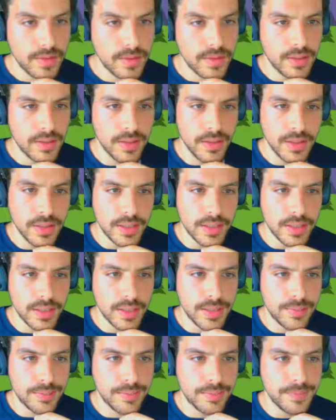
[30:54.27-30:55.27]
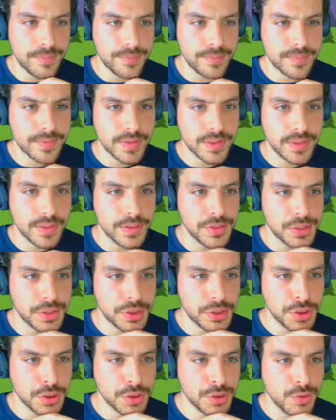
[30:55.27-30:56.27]
is
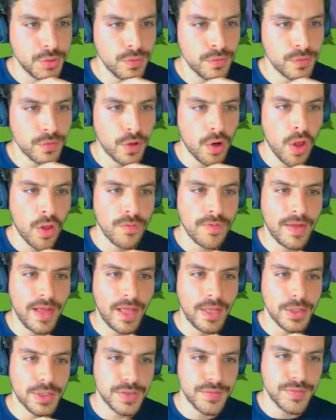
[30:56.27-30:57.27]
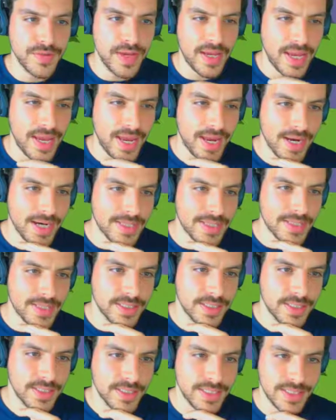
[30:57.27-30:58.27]
true for all values if x
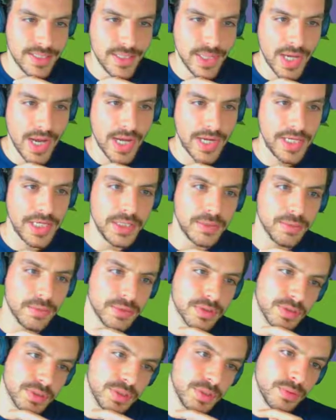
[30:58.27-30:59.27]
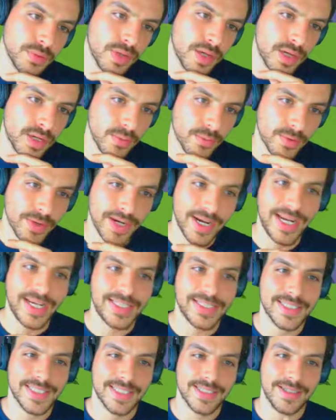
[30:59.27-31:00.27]
is not equal to 2a, where a
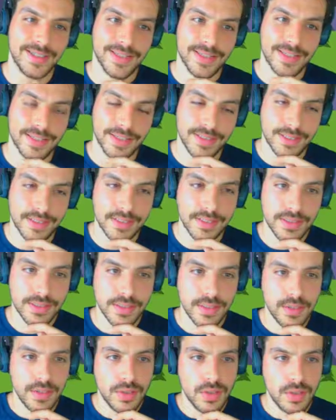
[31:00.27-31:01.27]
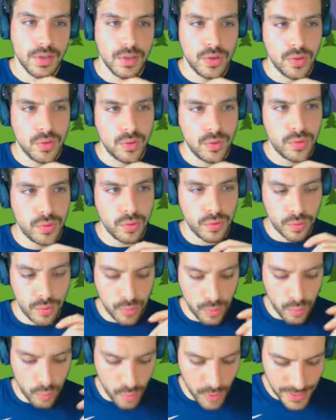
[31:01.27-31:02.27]
is a constant. Whew,
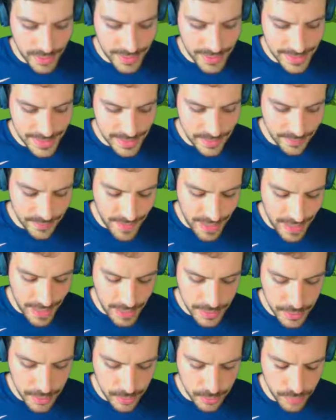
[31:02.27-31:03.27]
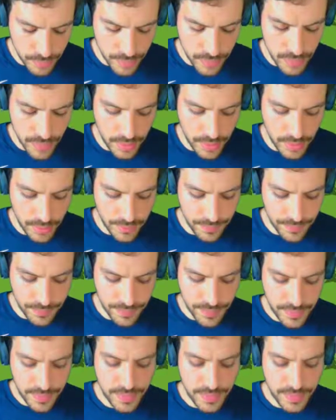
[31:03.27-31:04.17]
what is the value of